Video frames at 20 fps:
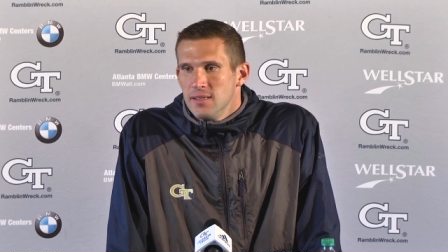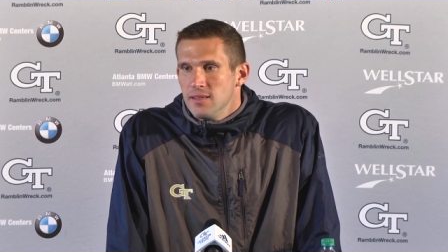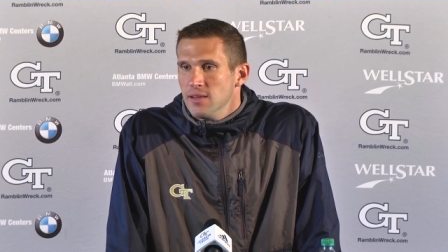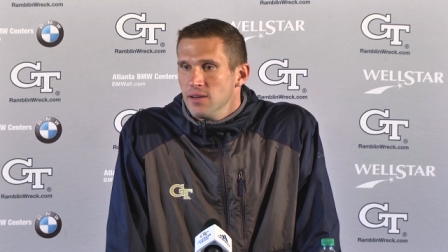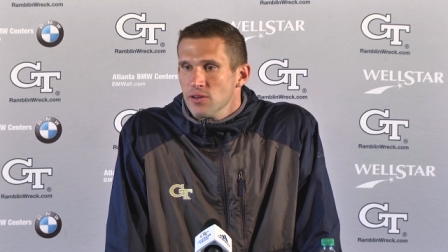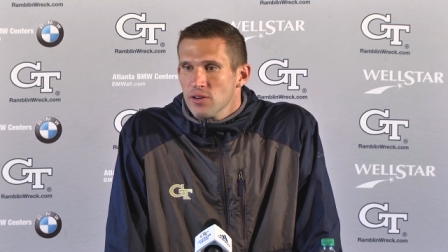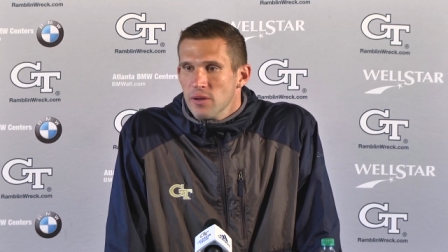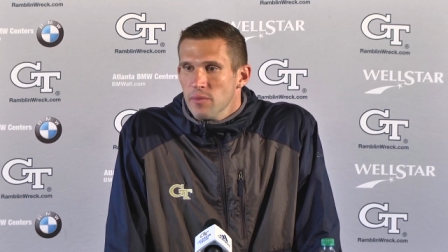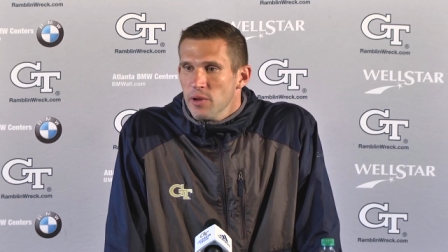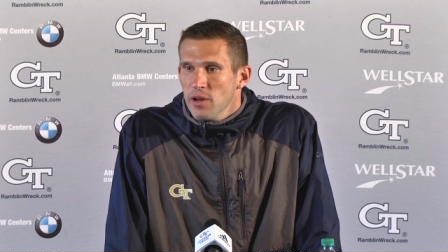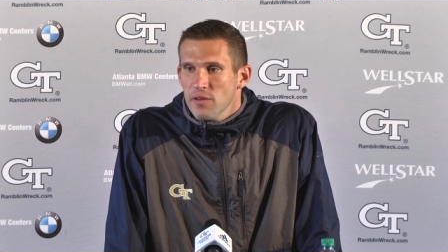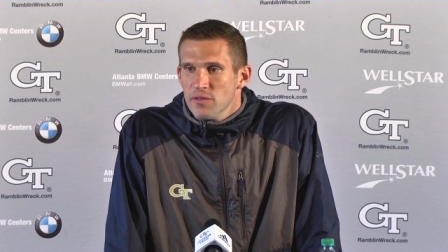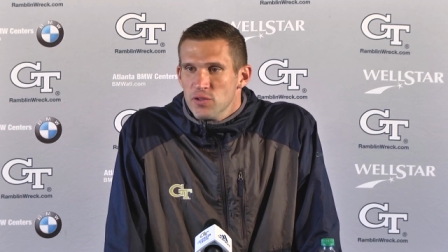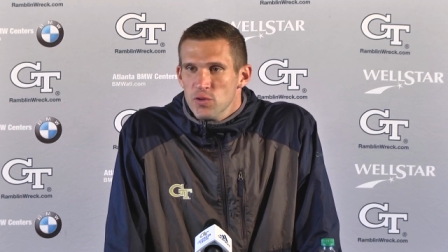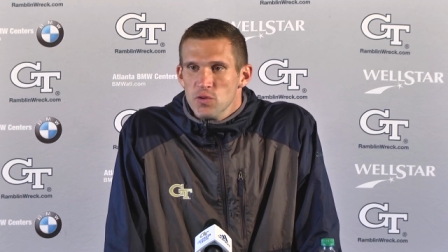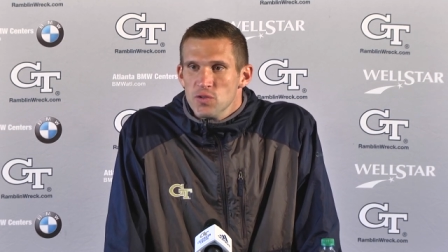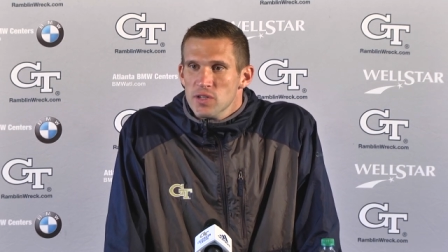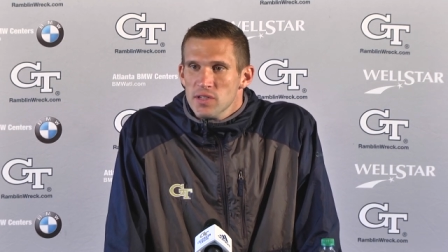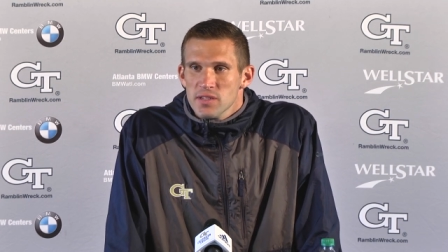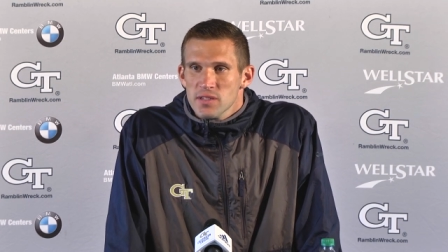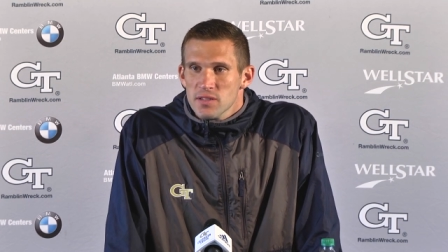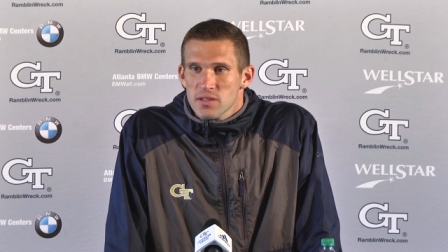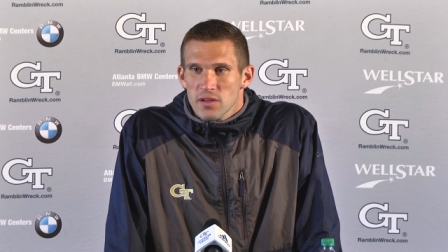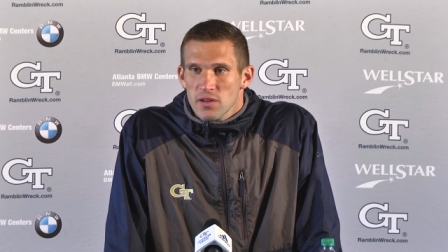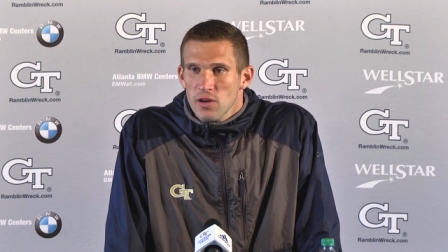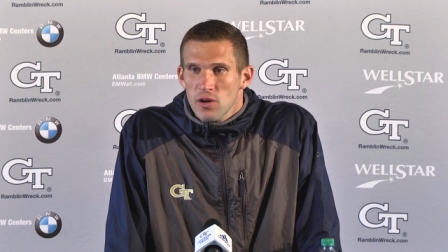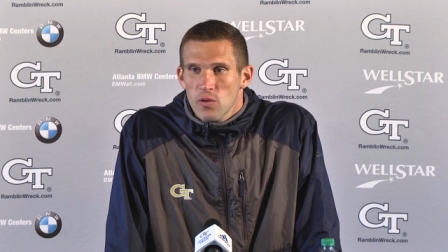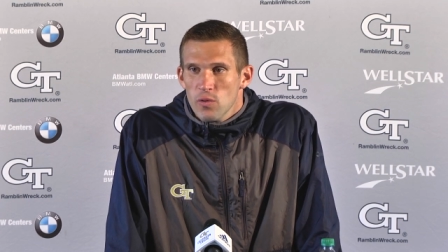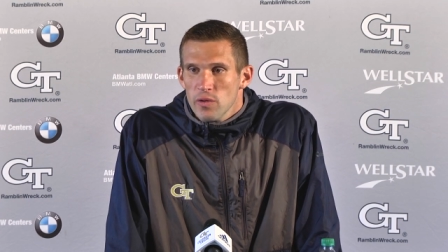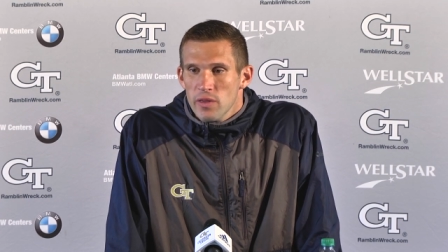They were coming off two seasons
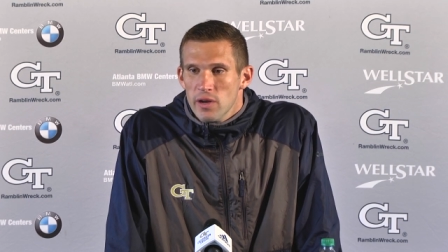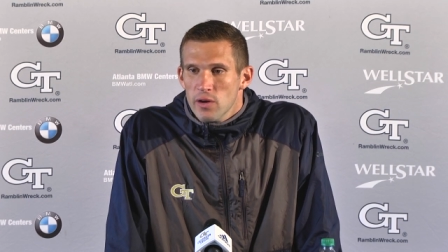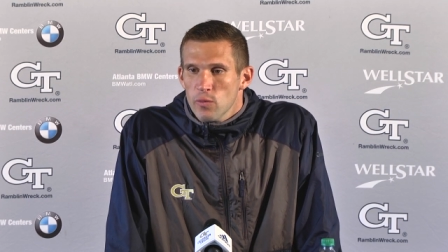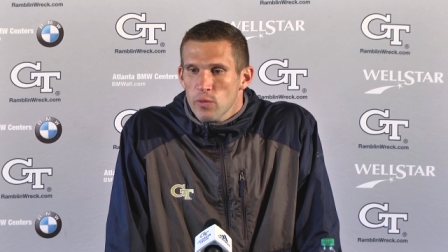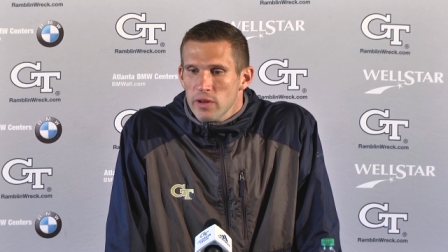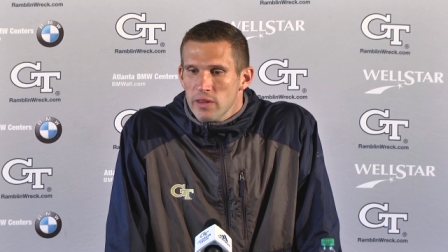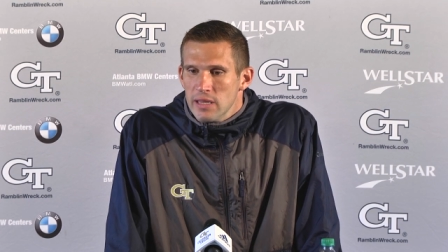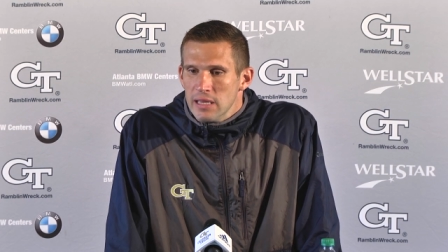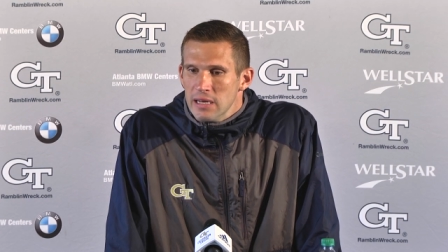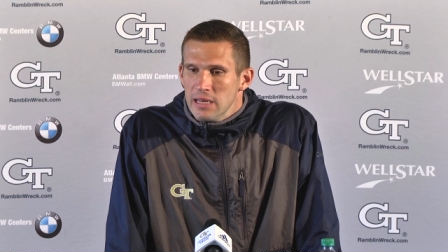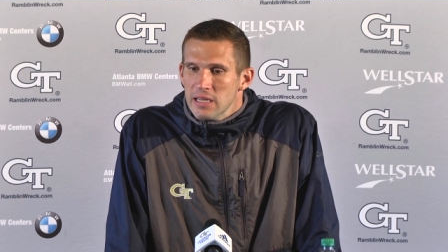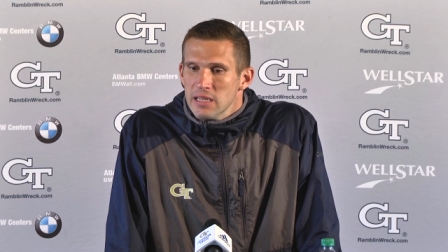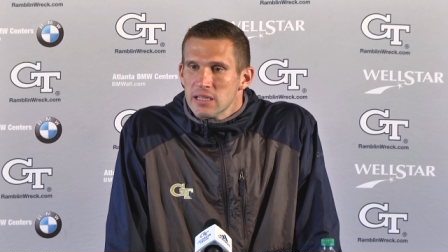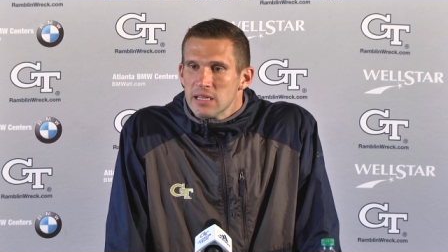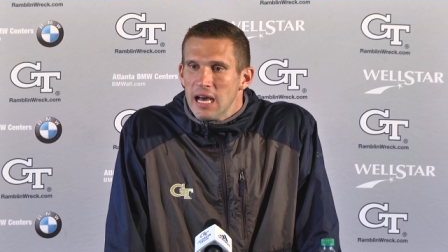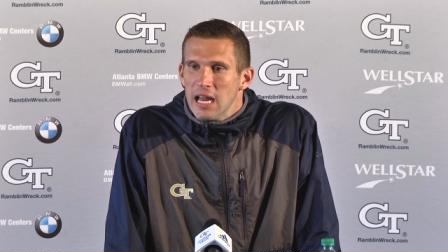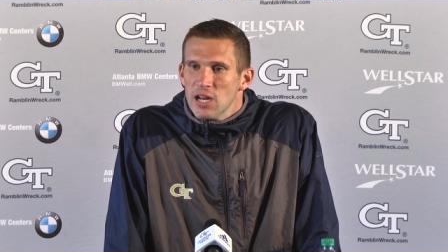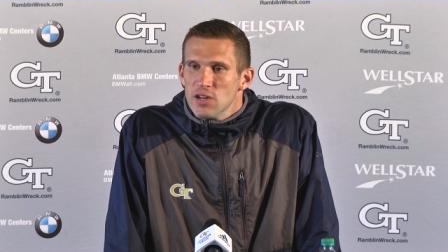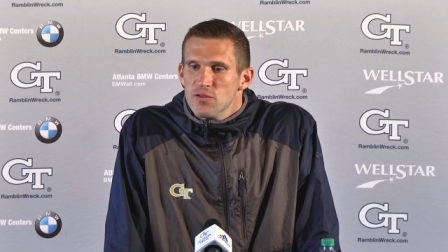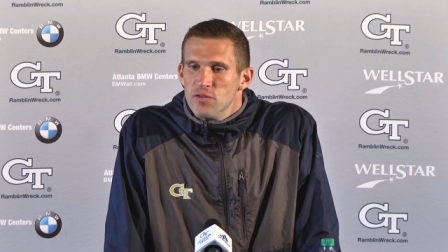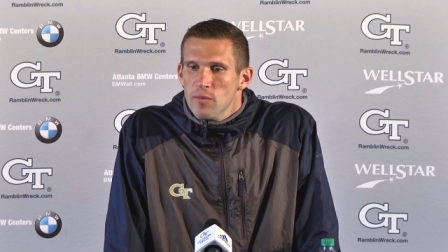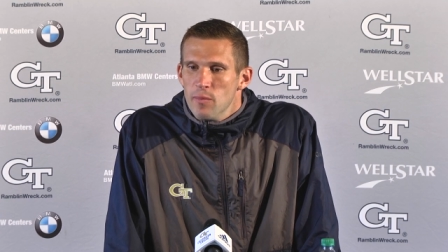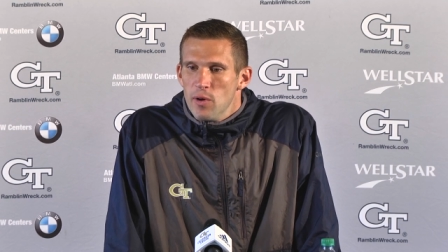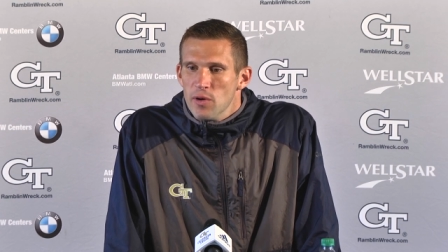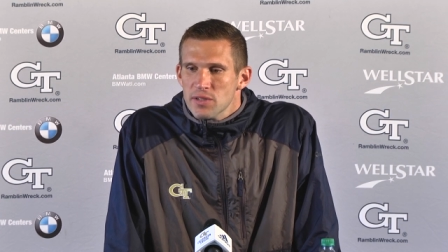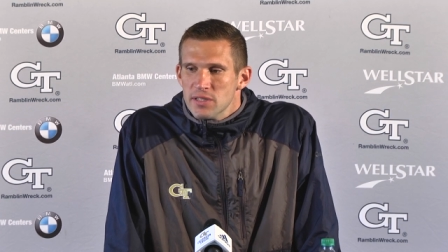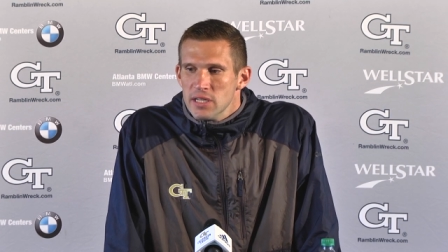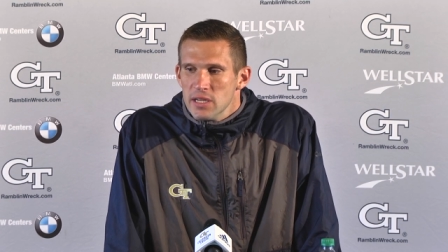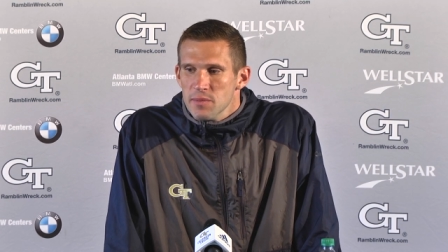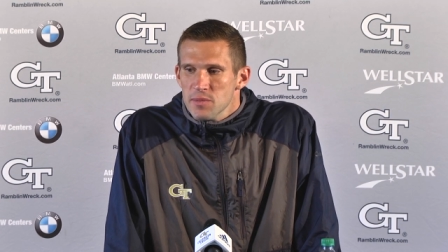ago where they're one of the elite college
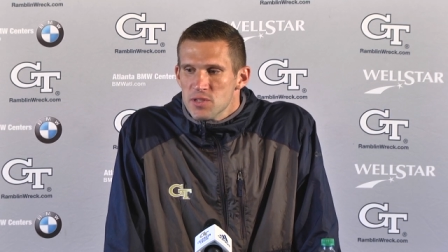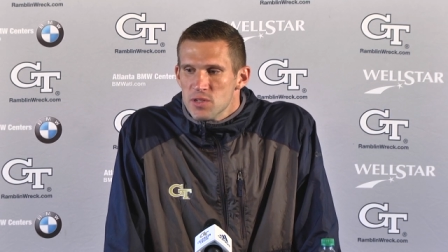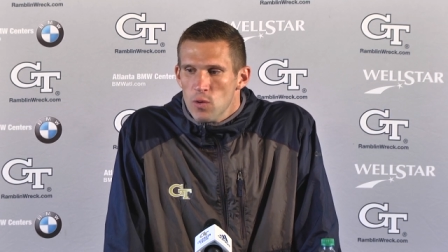football teams.